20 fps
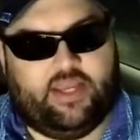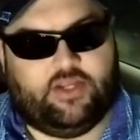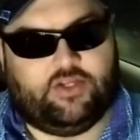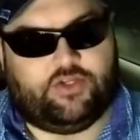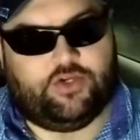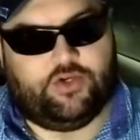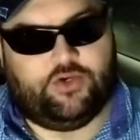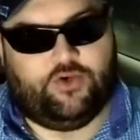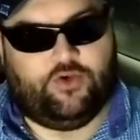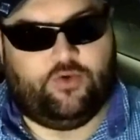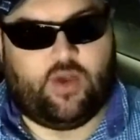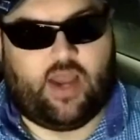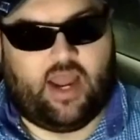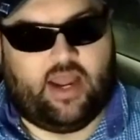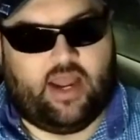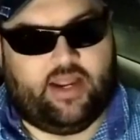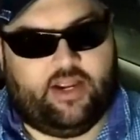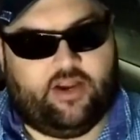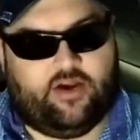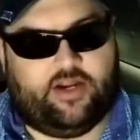A2
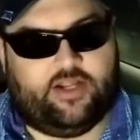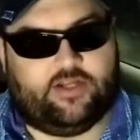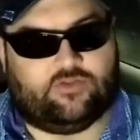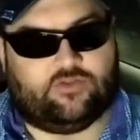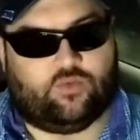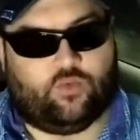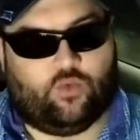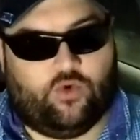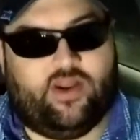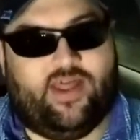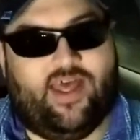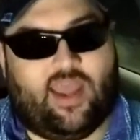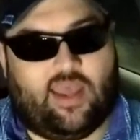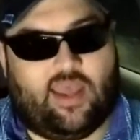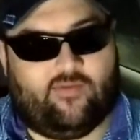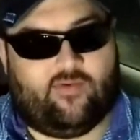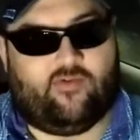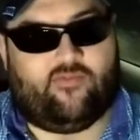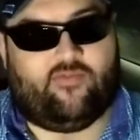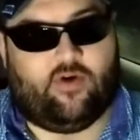I hear is one heck
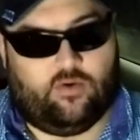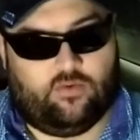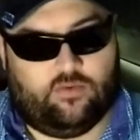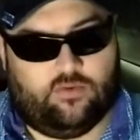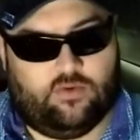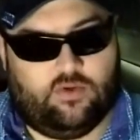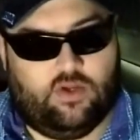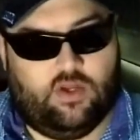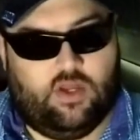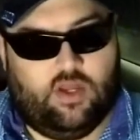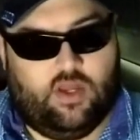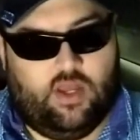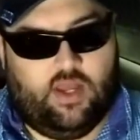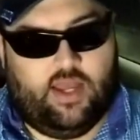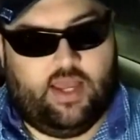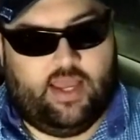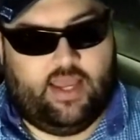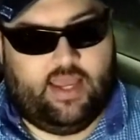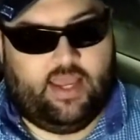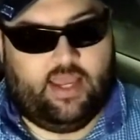of a phone,
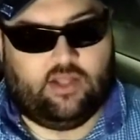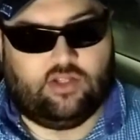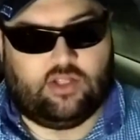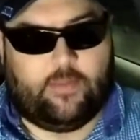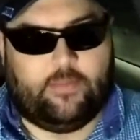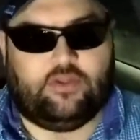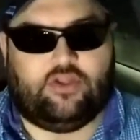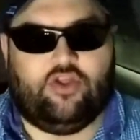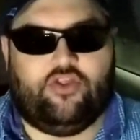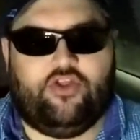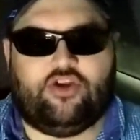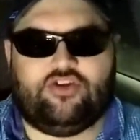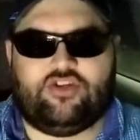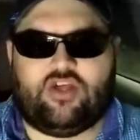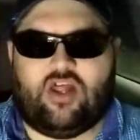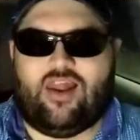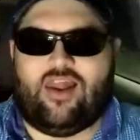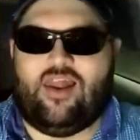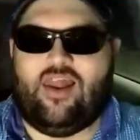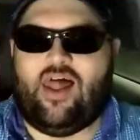and I mean, so there's
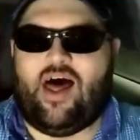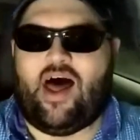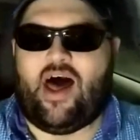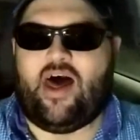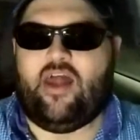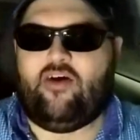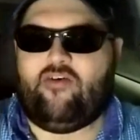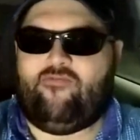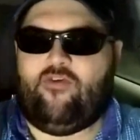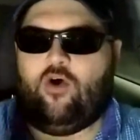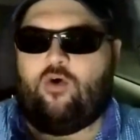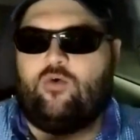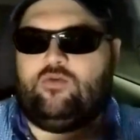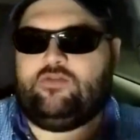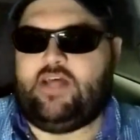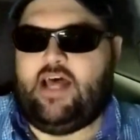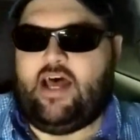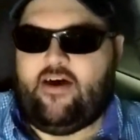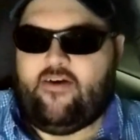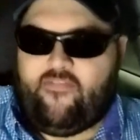a lot of
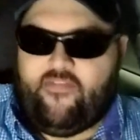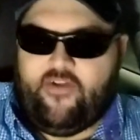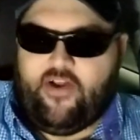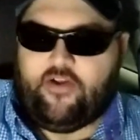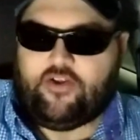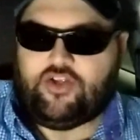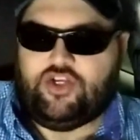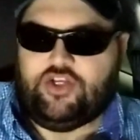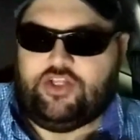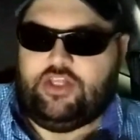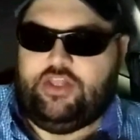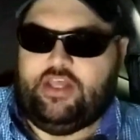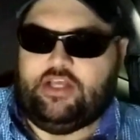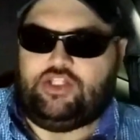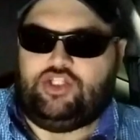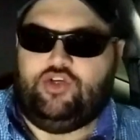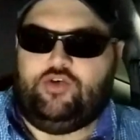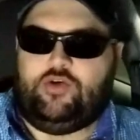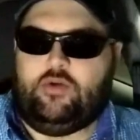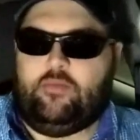phones out there that you,
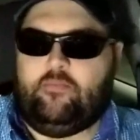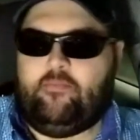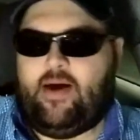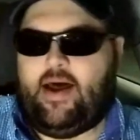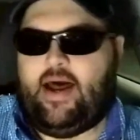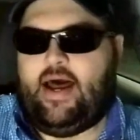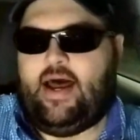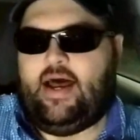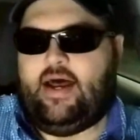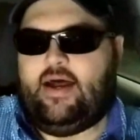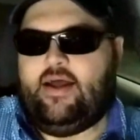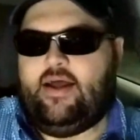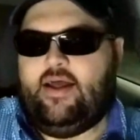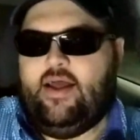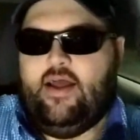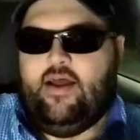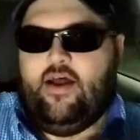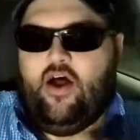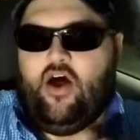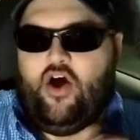that you can buy
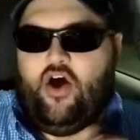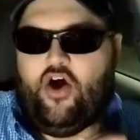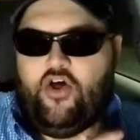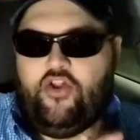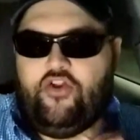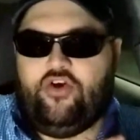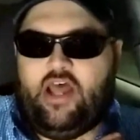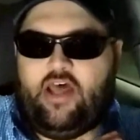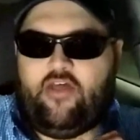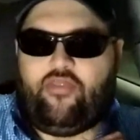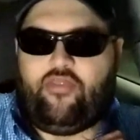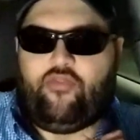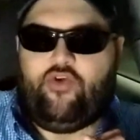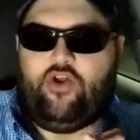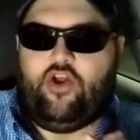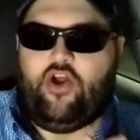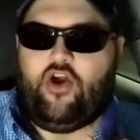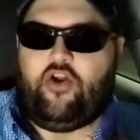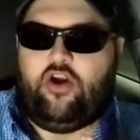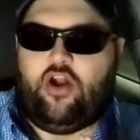under that
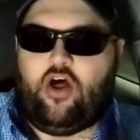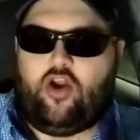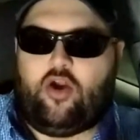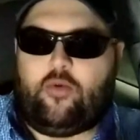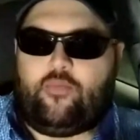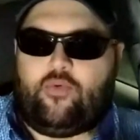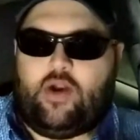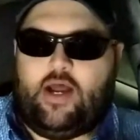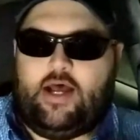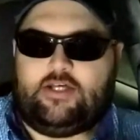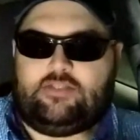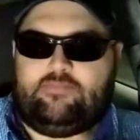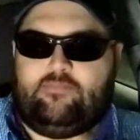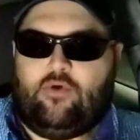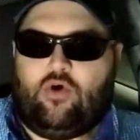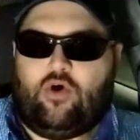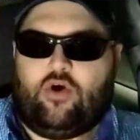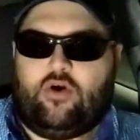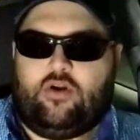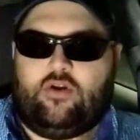three hundred dollar price
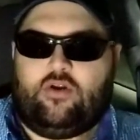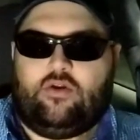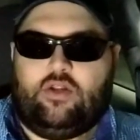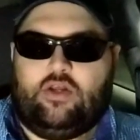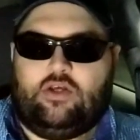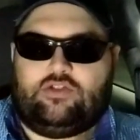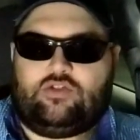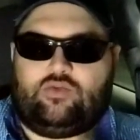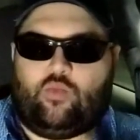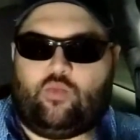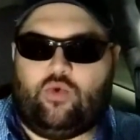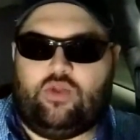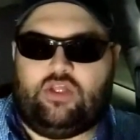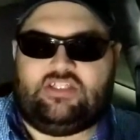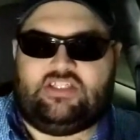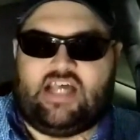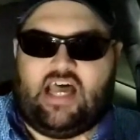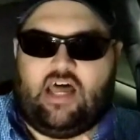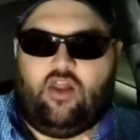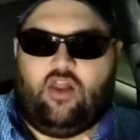mark this with the
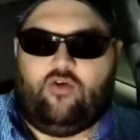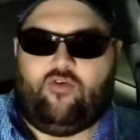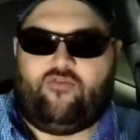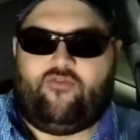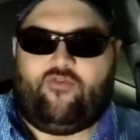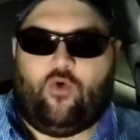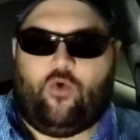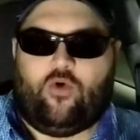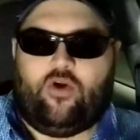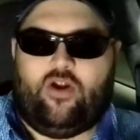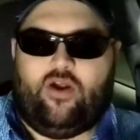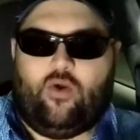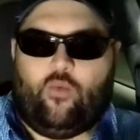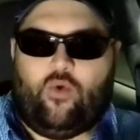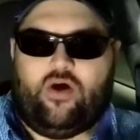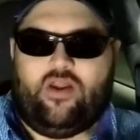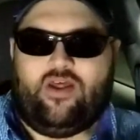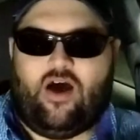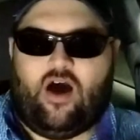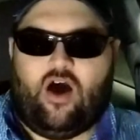Stylo 4 and
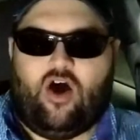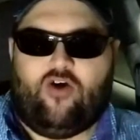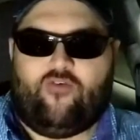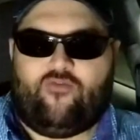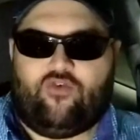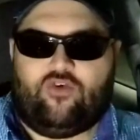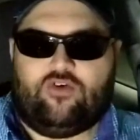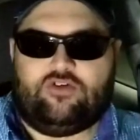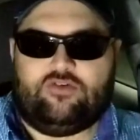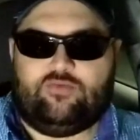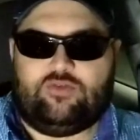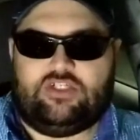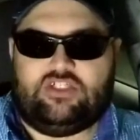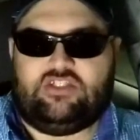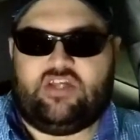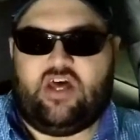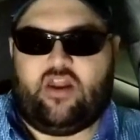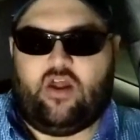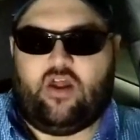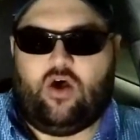what it offers, which
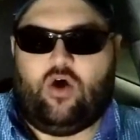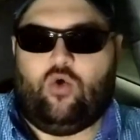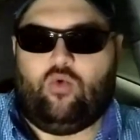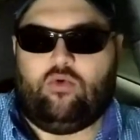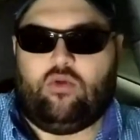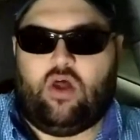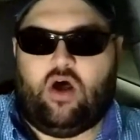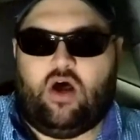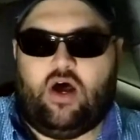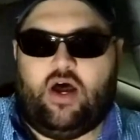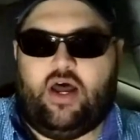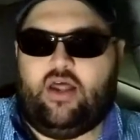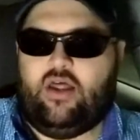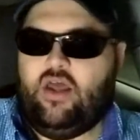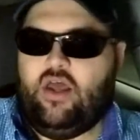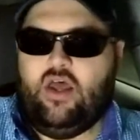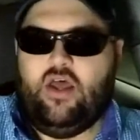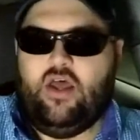is not a whole lot.